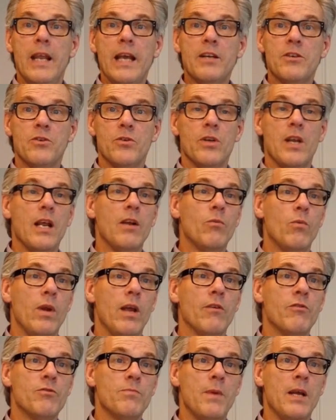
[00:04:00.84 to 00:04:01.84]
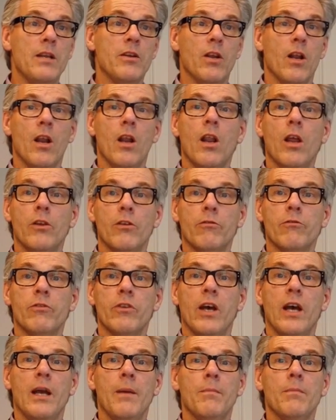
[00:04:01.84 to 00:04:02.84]
Next to that, we have spent a lot
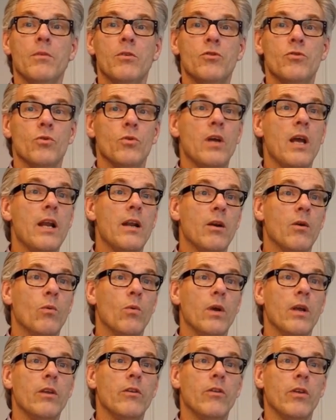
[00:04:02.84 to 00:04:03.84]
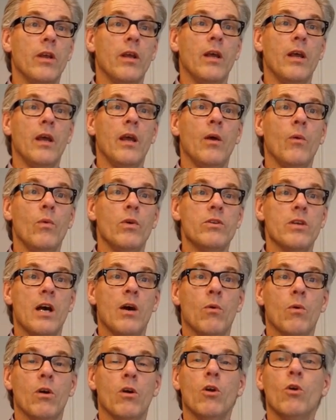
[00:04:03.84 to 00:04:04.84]
of time together with
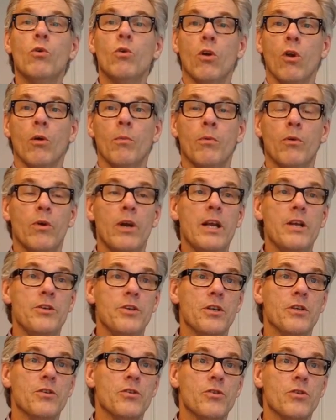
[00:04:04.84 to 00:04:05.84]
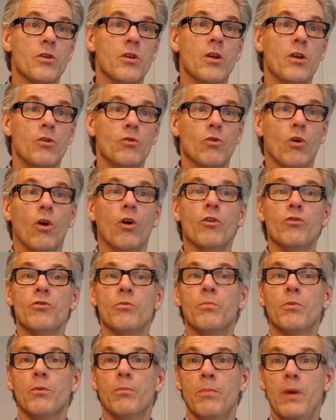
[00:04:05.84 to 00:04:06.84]
our local operations to
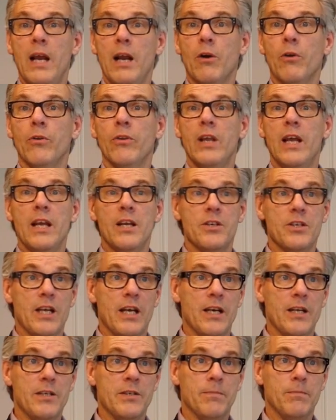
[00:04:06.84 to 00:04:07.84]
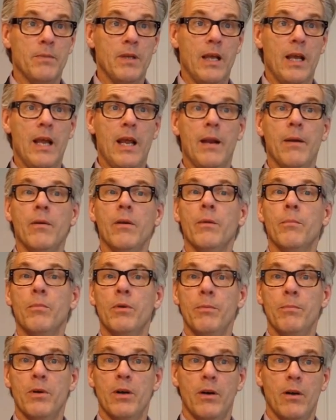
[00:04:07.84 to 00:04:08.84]
also prepare on their side. And
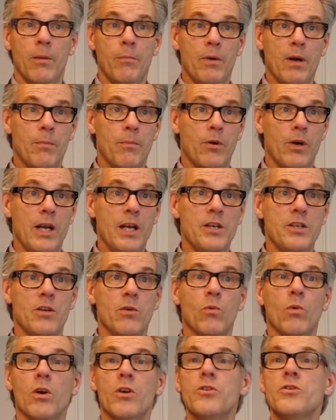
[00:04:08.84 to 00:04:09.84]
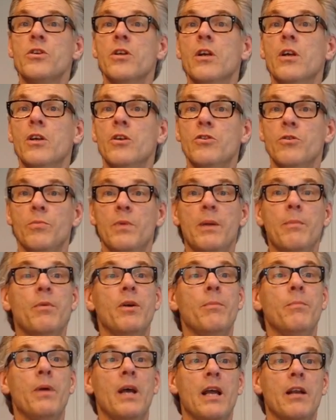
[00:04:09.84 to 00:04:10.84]
the preparation was to
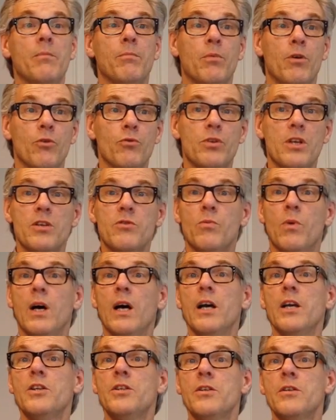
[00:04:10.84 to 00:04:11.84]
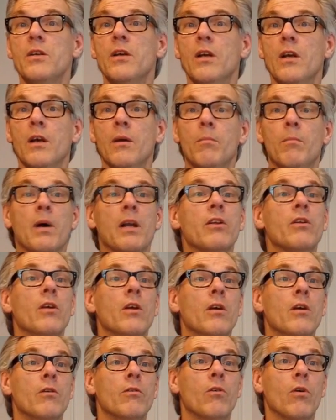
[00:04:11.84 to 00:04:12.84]
be prepared process-wise,
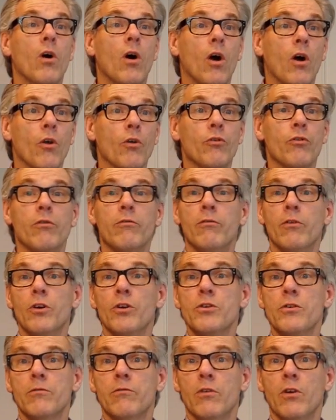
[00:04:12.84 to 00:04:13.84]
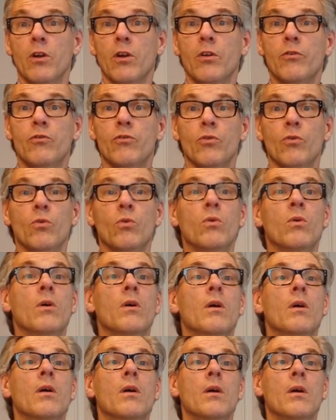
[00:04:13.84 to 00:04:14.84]
but also first of all
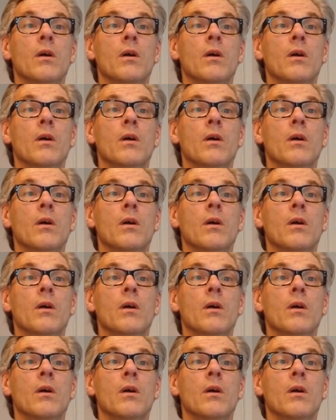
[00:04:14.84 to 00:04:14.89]
to